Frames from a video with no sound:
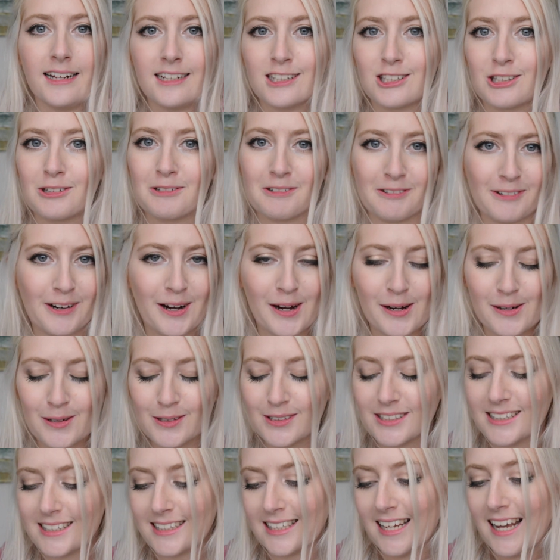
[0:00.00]
it's
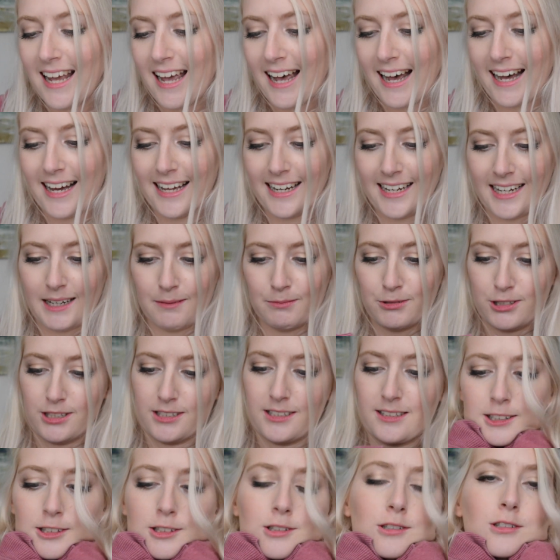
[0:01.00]
gross, and I'm
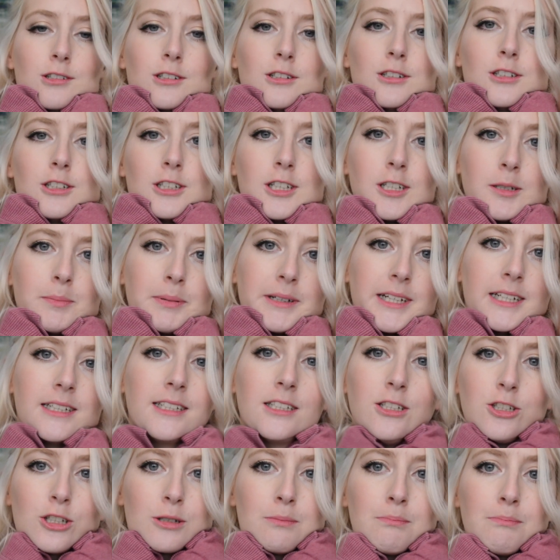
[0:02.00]
just snuggled up in
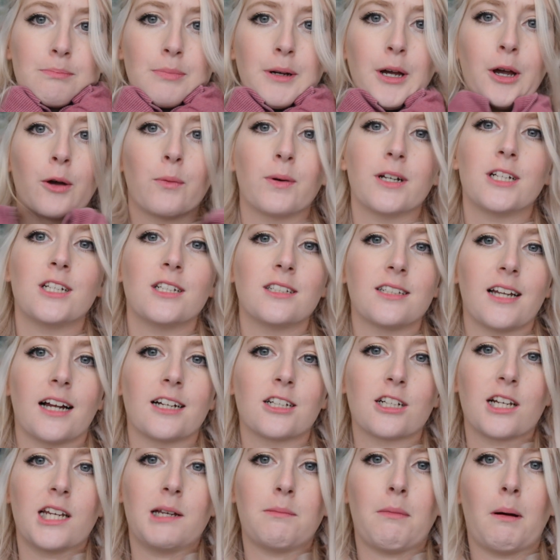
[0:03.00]
this jumper, which is
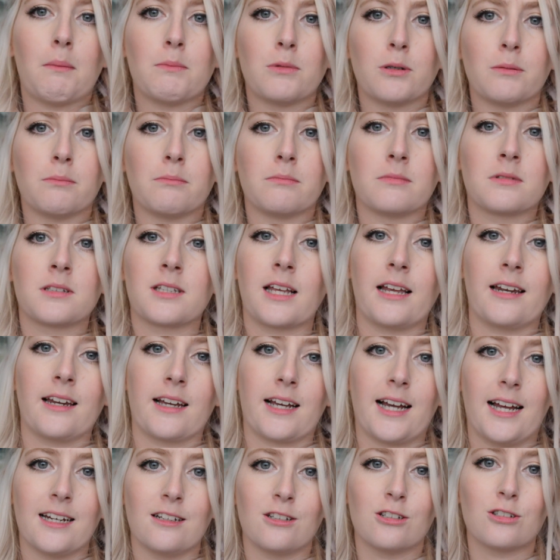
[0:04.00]
actually my mum's, and I
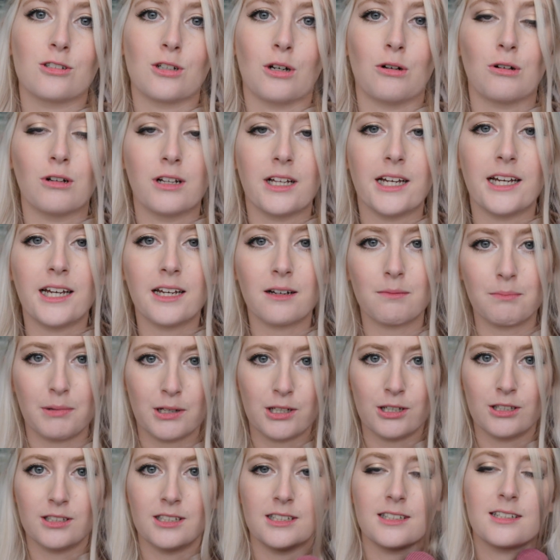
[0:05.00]
kind of stole it
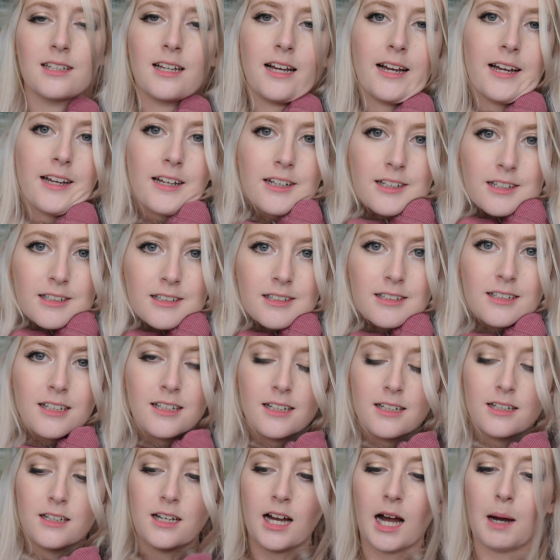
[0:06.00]
because it's like
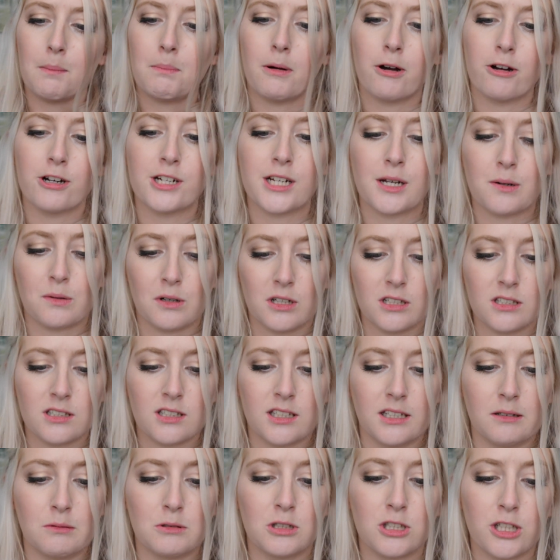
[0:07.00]
I borrowed it once
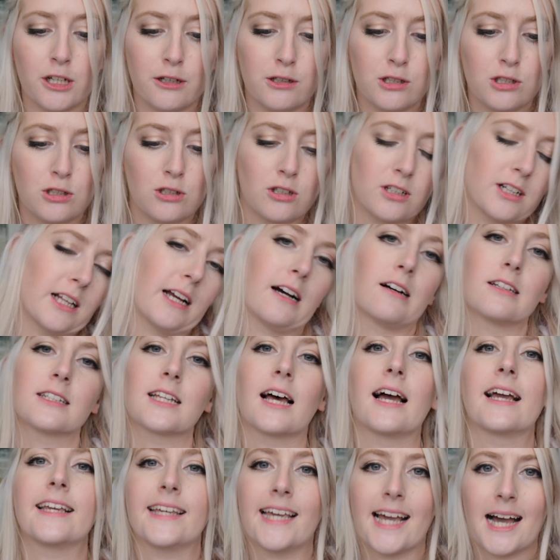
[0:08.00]
and it was so snug that I was
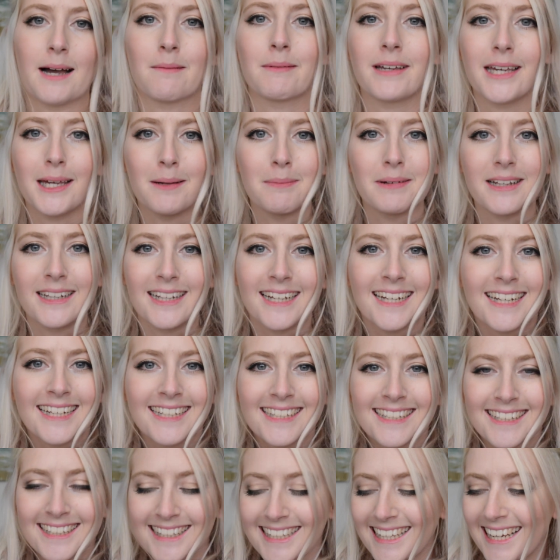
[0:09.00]
like, yeah, I'm keeping
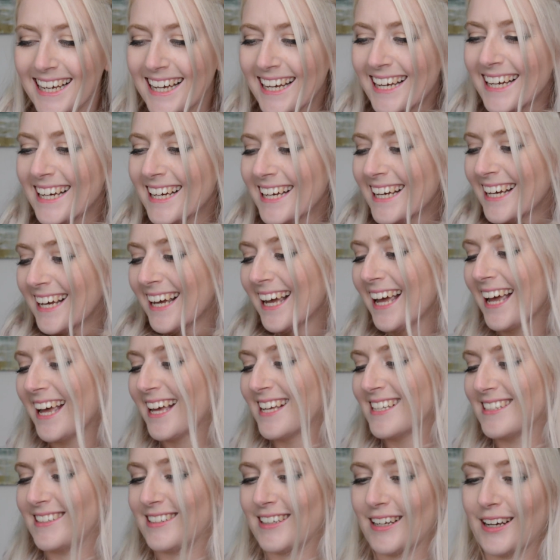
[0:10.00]
this.
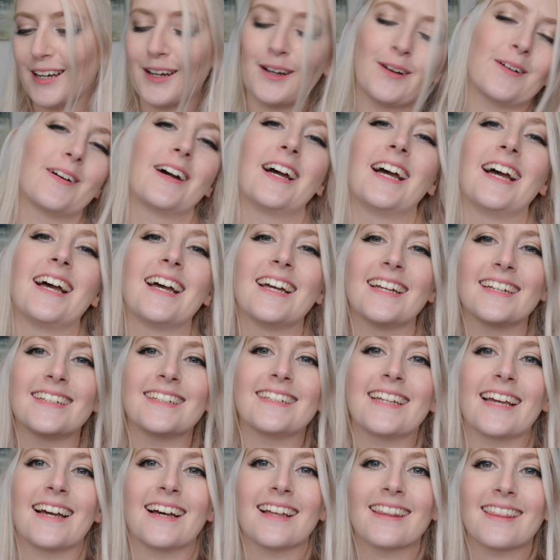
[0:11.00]
So
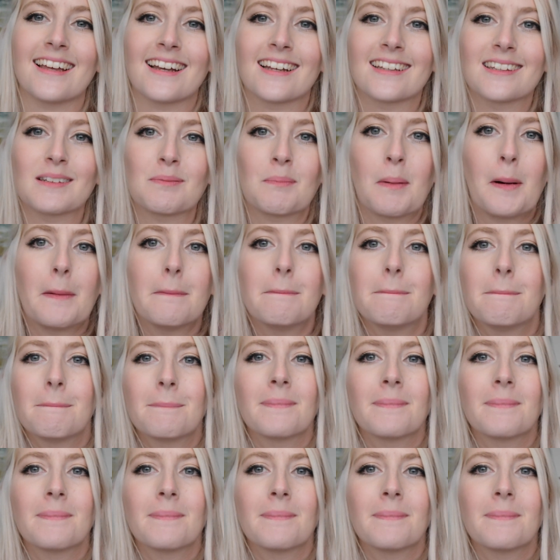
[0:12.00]
yeah, thanks mum.